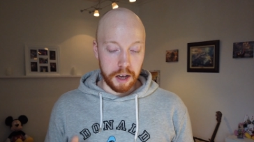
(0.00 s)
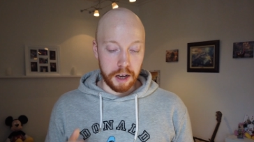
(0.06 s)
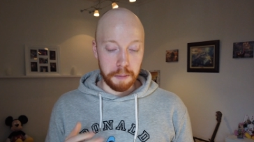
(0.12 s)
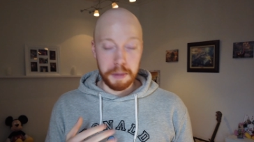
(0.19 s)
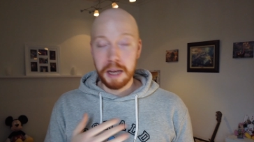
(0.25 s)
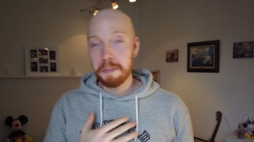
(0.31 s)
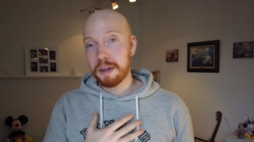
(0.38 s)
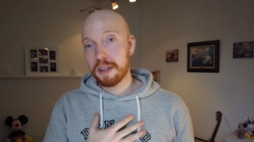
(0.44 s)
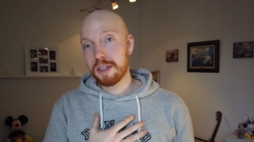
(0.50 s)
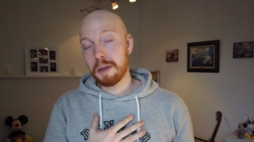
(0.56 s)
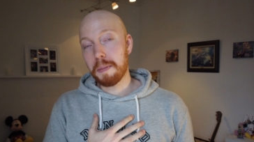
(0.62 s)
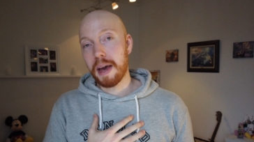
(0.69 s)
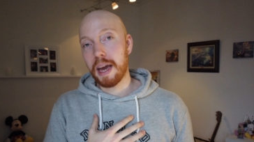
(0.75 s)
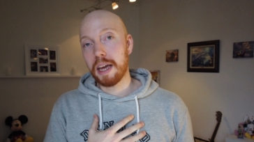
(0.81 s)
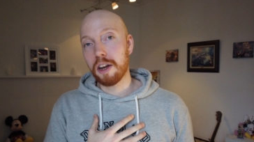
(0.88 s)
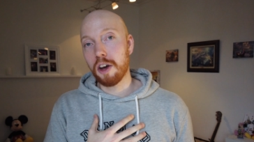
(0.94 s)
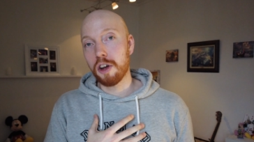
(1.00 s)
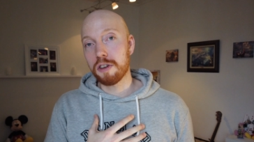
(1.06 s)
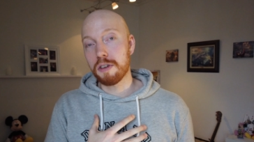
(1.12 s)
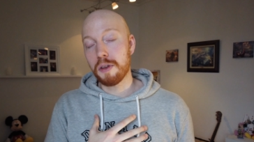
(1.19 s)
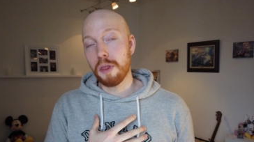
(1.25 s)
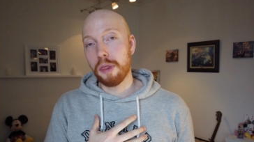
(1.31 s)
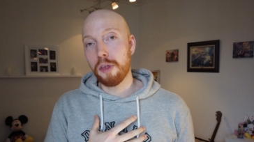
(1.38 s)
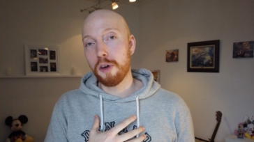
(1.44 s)
Me and Misty paid
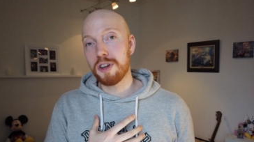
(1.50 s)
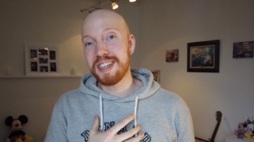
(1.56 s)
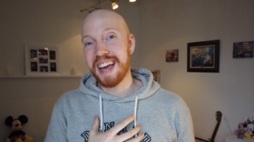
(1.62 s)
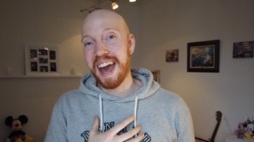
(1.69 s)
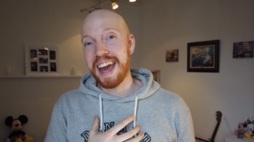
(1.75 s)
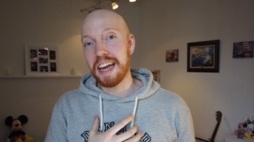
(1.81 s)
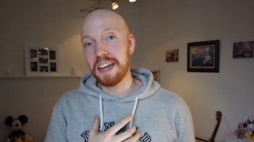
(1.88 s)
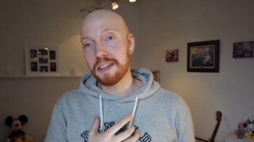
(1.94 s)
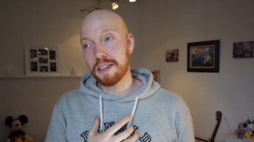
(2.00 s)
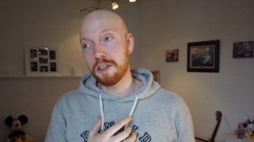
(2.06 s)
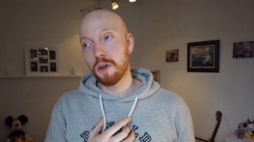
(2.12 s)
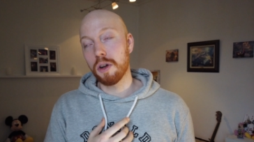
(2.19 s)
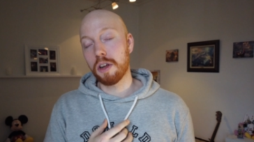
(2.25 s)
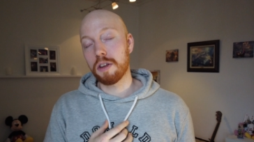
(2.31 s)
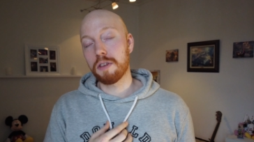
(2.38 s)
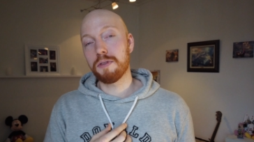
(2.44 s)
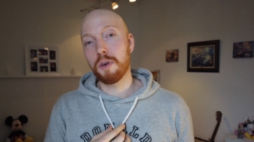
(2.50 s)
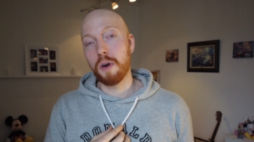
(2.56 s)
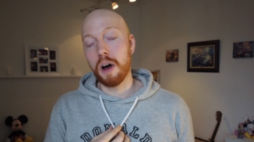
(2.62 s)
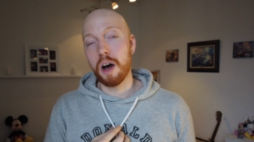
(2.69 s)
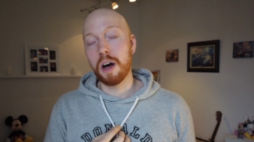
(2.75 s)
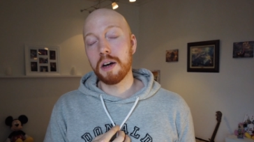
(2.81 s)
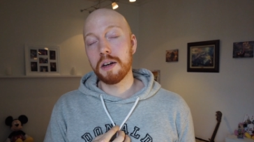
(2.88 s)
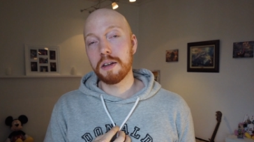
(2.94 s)
$138
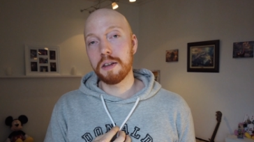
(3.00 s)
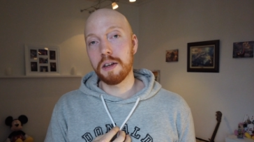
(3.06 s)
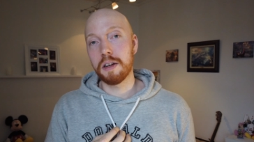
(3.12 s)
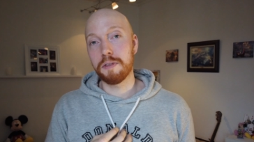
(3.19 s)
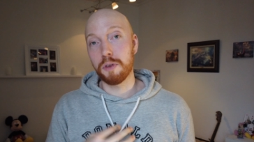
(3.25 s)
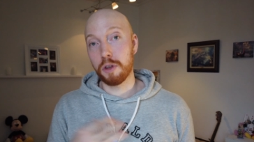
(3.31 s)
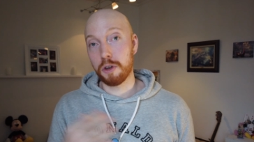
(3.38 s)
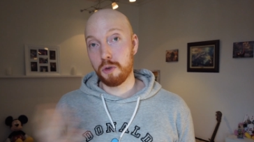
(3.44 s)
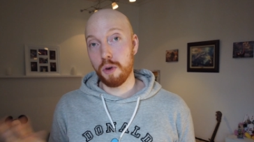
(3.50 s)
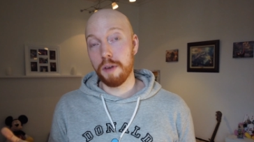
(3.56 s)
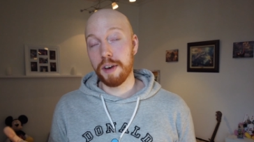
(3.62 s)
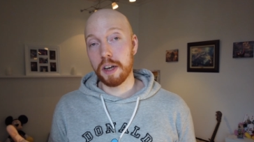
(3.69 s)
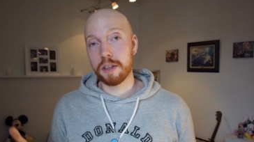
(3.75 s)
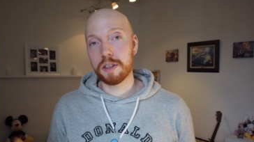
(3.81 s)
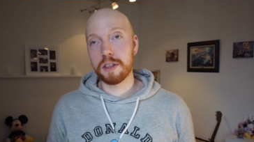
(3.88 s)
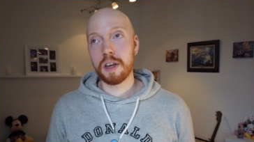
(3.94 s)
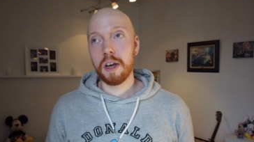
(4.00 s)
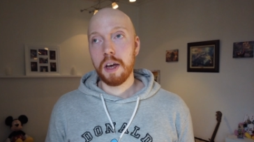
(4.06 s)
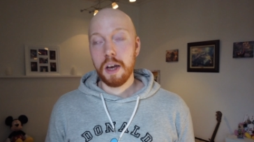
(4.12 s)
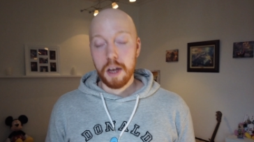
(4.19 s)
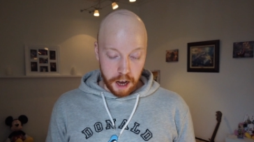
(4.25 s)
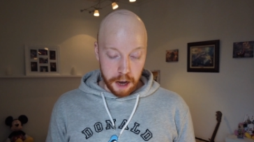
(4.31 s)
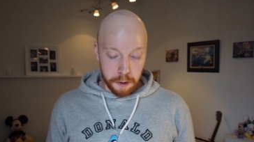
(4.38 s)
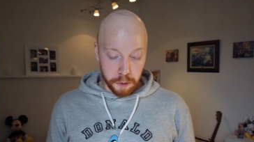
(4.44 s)
for the 2 of us.
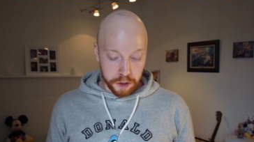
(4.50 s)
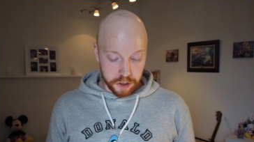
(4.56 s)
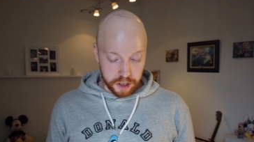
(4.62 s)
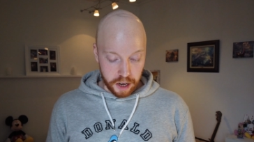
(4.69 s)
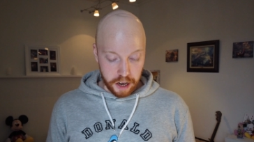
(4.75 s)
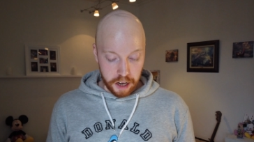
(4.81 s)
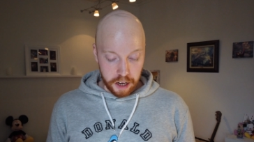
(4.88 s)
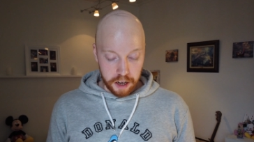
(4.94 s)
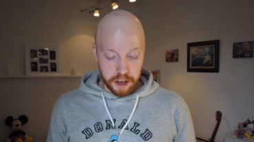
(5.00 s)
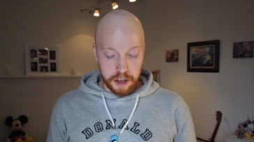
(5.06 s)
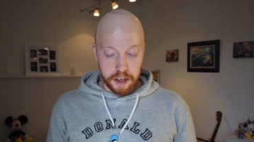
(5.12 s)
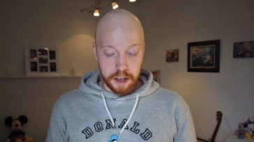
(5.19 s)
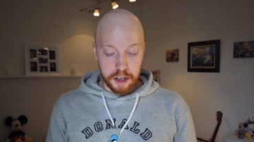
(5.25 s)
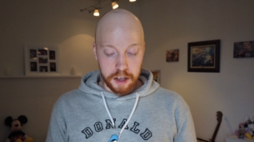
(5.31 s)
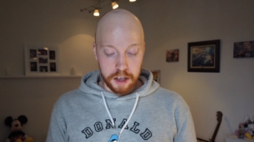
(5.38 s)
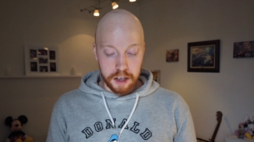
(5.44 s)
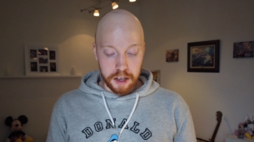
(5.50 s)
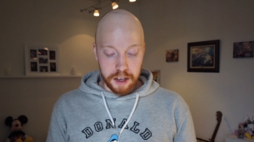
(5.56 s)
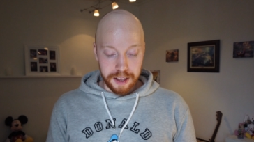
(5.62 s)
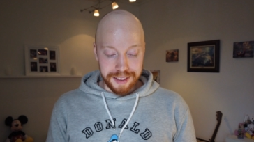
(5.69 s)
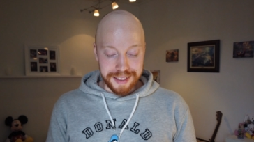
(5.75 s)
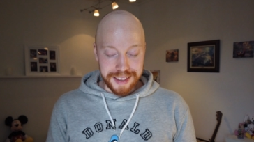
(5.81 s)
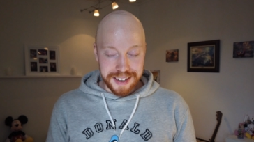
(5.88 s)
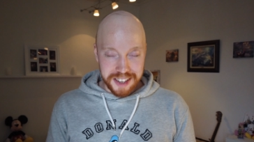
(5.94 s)
I will say,
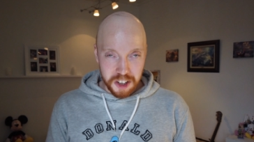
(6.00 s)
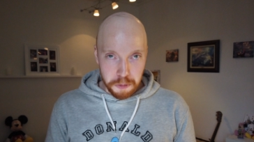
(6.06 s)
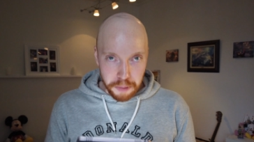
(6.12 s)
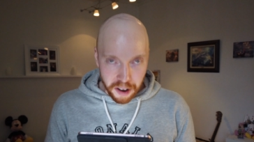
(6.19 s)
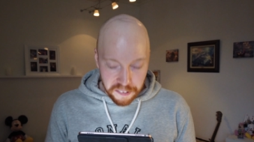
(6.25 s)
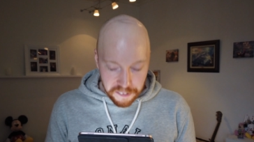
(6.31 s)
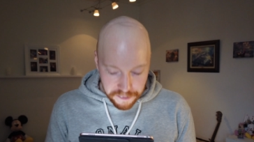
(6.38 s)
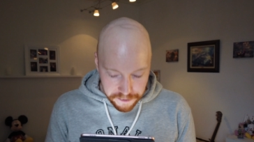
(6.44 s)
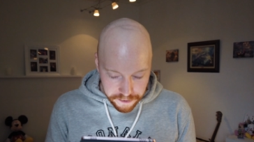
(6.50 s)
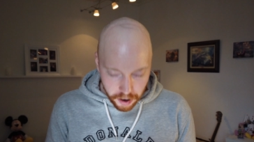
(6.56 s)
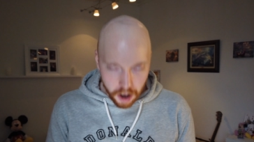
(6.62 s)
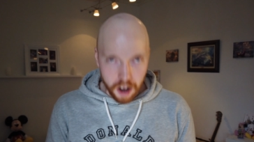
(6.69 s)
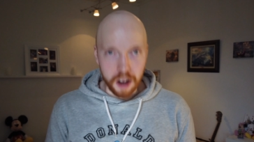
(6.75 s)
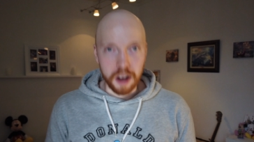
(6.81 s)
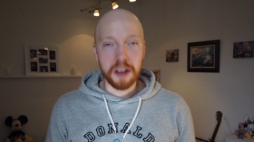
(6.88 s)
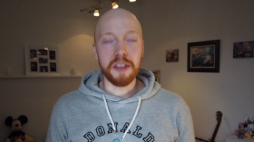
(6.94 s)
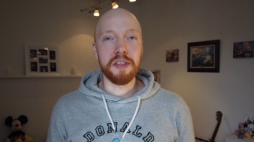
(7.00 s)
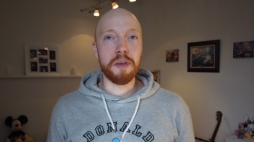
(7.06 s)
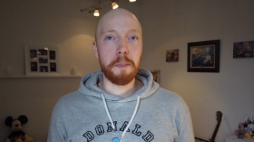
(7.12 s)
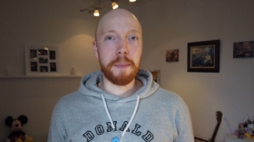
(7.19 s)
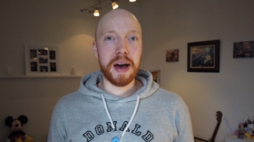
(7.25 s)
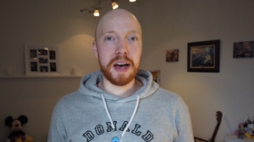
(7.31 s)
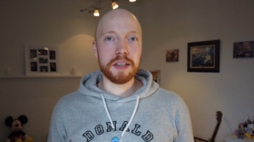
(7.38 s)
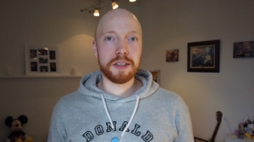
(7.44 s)
this is by far the
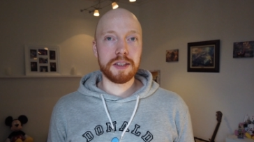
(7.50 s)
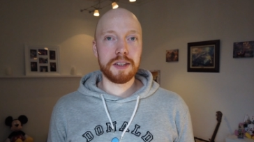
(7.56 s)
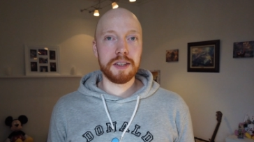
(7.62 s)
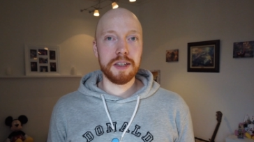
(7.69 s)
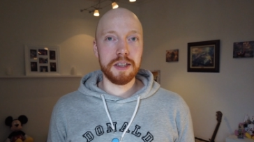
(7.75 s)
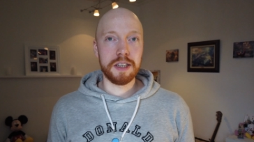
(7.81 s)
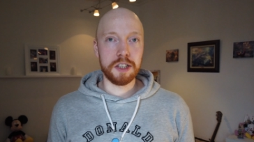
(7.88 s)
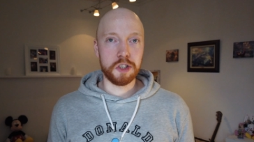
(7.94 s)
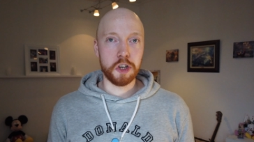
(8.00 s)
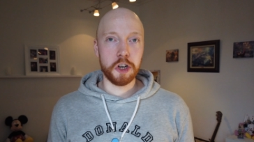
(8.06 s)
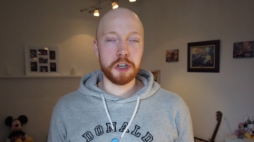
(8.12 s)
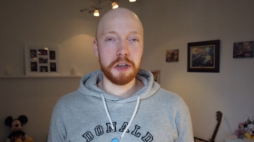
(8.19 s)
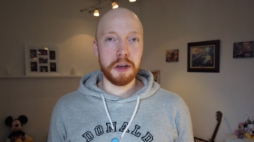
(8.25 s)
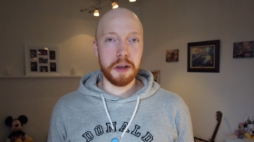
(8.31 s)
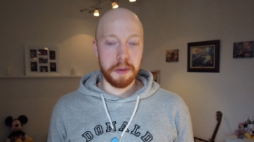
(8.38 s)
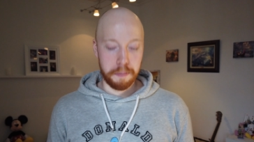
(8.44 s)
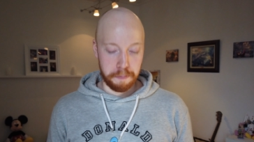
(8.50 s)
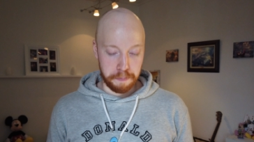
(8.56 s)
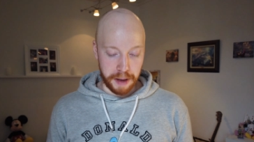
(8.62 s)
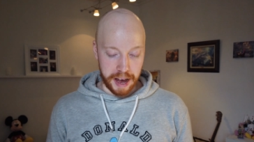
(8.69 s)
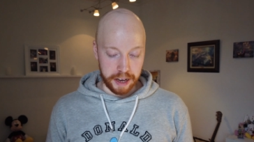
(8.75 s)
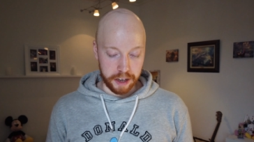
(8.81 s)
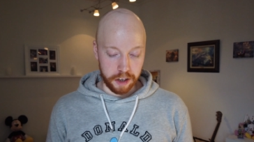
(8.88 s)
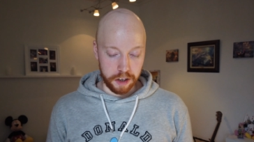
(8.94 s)
best dessert
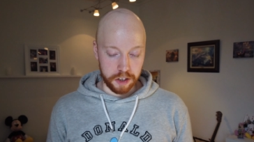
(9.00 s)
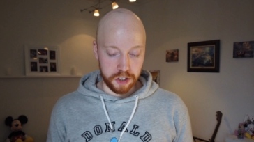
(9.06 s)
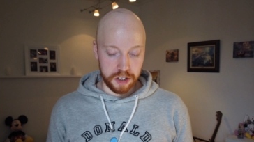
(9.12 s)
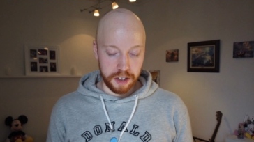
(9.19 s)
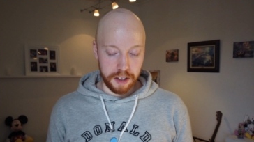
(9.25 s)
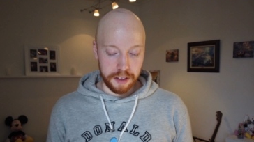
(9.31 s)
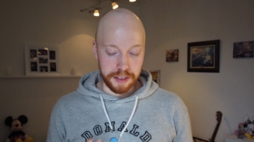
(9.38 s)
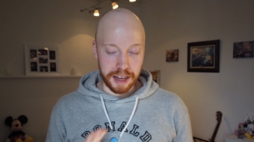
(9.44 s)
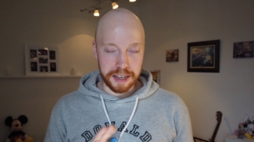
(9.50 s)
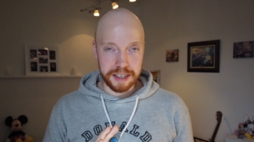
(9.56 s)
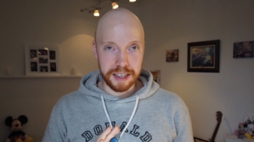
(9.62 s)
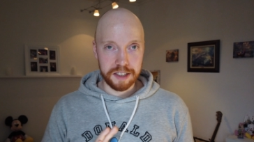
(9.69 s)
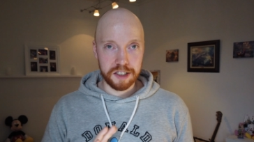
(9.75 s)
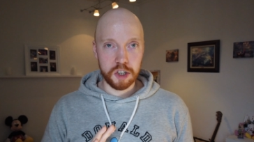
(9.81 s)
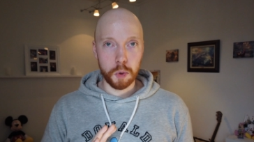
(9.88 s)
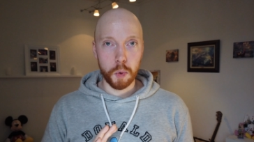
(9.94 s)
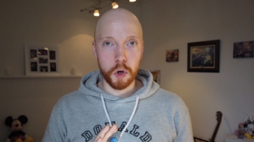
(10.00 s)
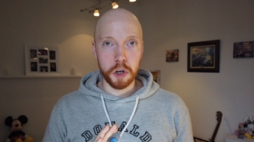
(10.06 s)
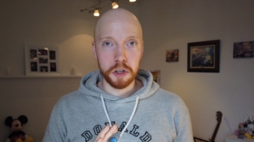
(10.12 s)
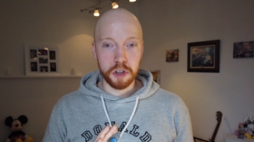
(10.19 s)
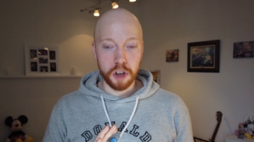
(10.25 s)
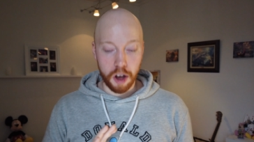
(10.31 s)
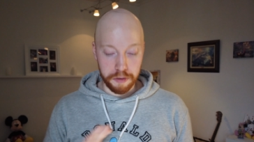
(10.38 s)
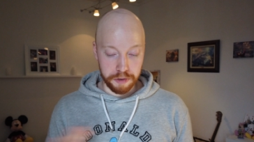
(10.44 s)
package that Disney
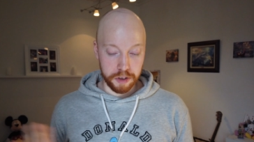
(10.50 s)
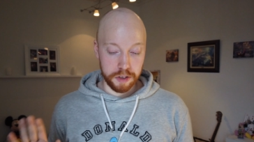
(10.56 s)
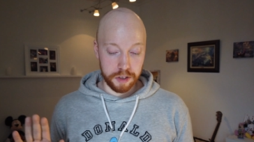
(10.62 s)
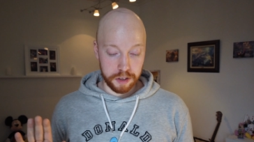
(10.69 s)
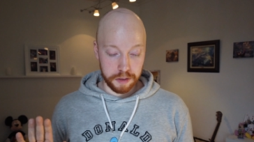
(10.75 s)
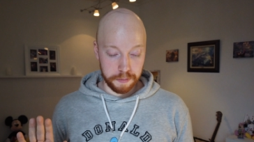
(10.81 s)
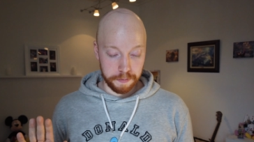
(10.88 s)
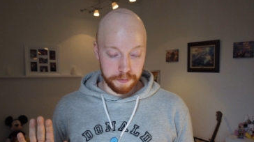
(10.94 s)
World offers.